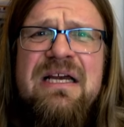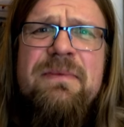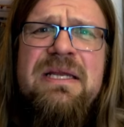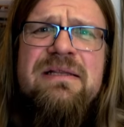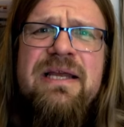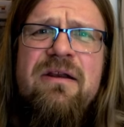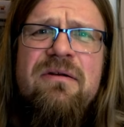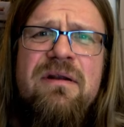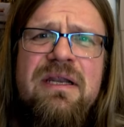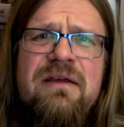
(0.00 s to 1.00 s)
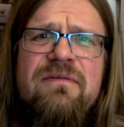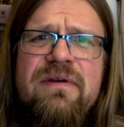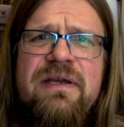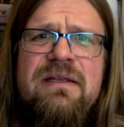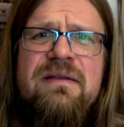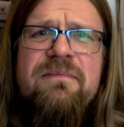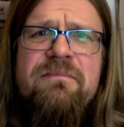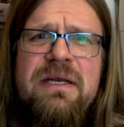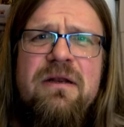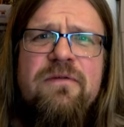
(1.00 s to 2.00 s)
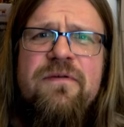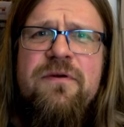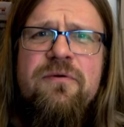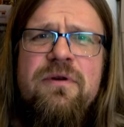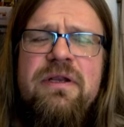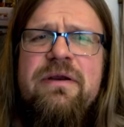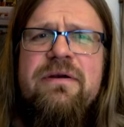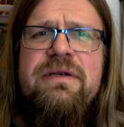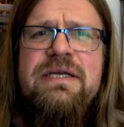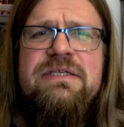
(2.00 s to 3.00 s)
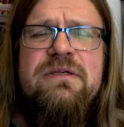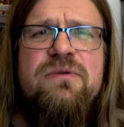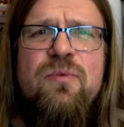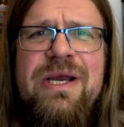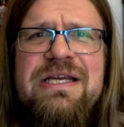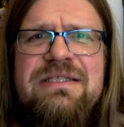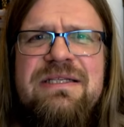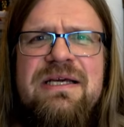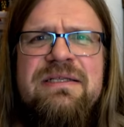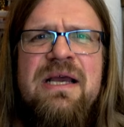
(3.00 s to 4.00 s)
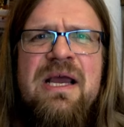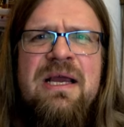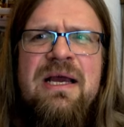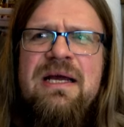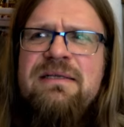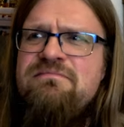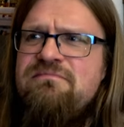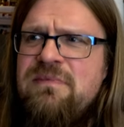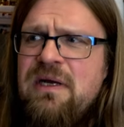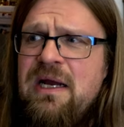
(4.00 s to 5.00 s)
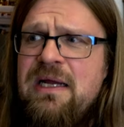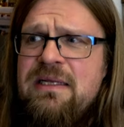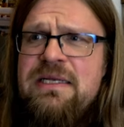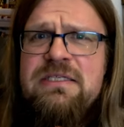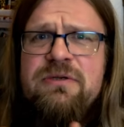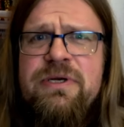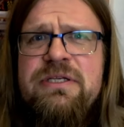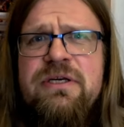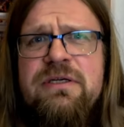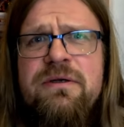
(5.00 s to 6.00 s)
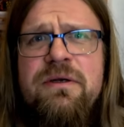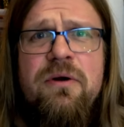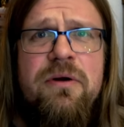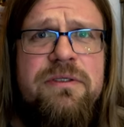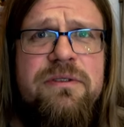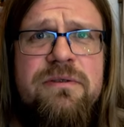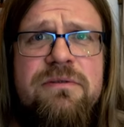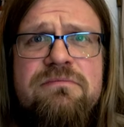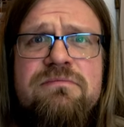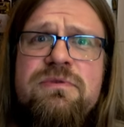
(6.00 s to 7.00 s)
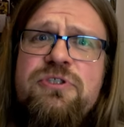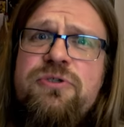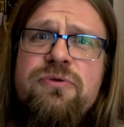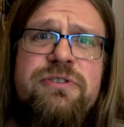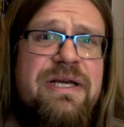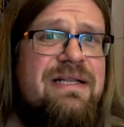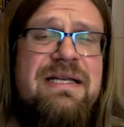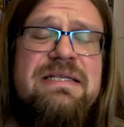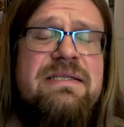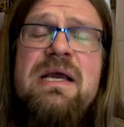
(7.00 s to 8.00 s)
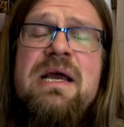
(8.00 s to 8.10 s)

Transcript: I mean, they live in the middle of nuclear desert wasteland, and at least Richard Norton shoots at least